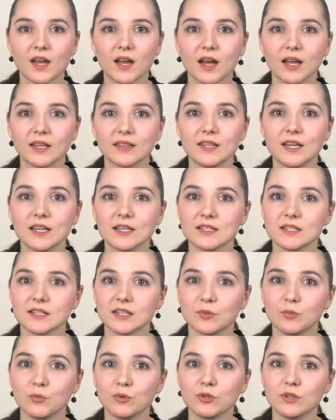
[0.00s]
One of
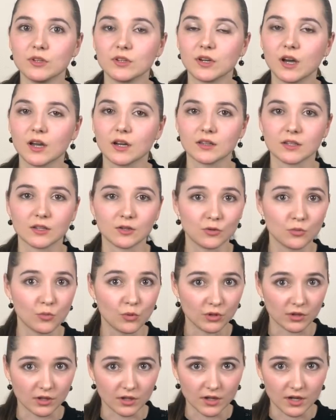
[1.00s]
them will be the card
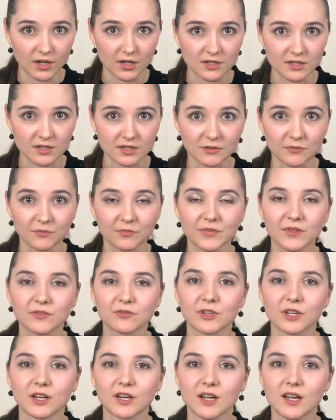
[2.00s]
of any location,
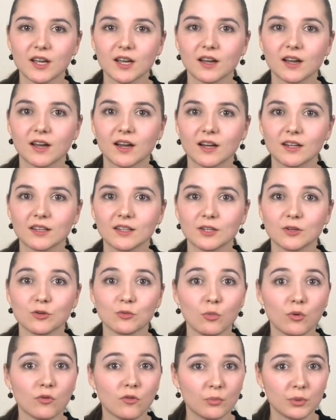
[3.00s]
the other will
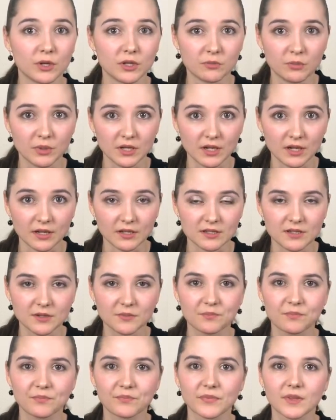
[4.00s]
be the card of any
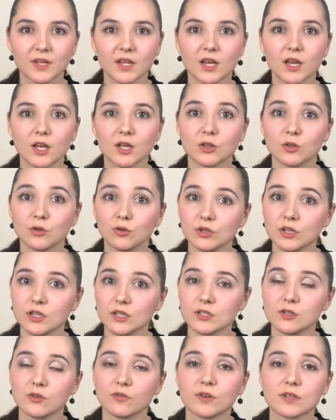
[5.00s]
industry.
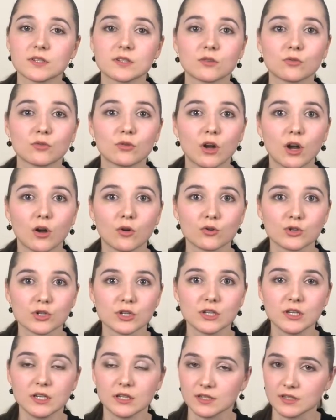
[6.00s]
However, if you
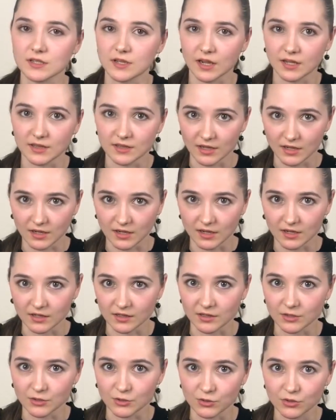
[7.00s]
already have
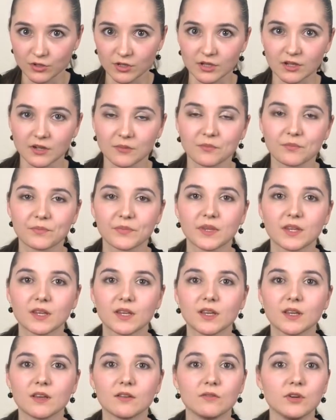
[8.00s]
1 wild card in your
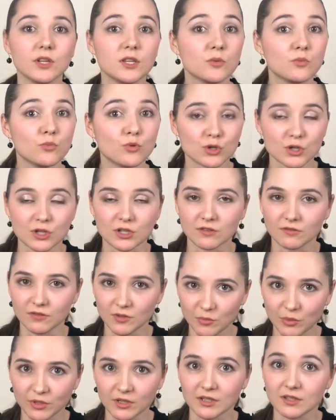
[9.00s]
hand, you cannot
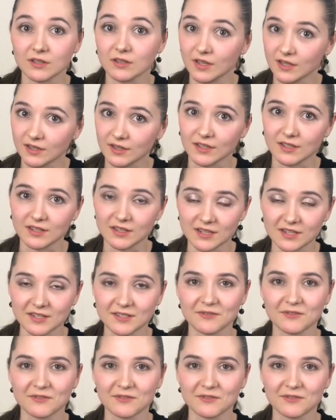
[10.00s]
perform this action.